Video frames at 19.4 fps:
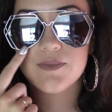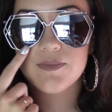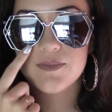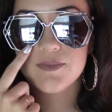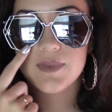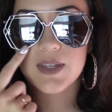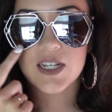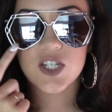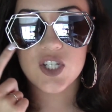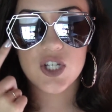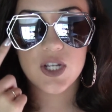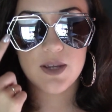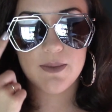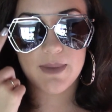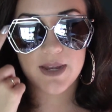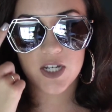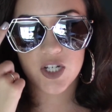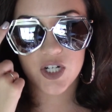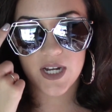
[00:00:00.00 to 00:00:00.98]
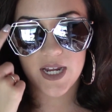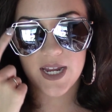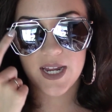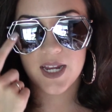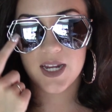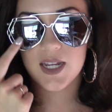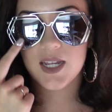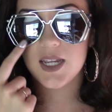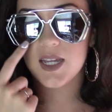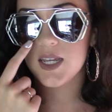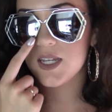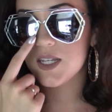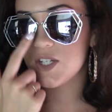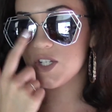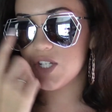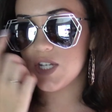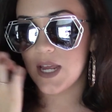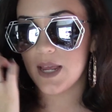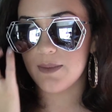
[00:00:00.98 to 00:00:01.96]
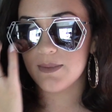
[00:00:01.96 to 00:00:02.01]
like geometric
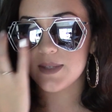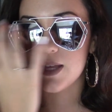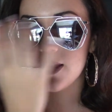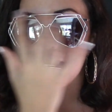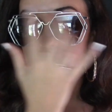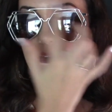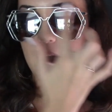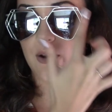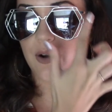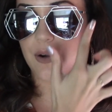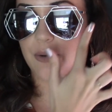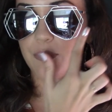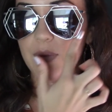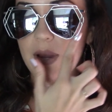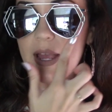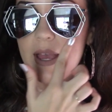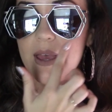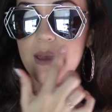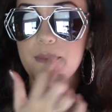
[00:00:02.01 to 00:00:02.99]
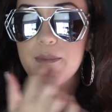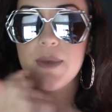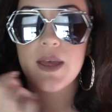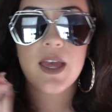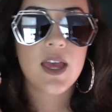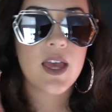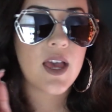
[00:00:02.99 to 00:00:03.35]
shapes on the outer rim.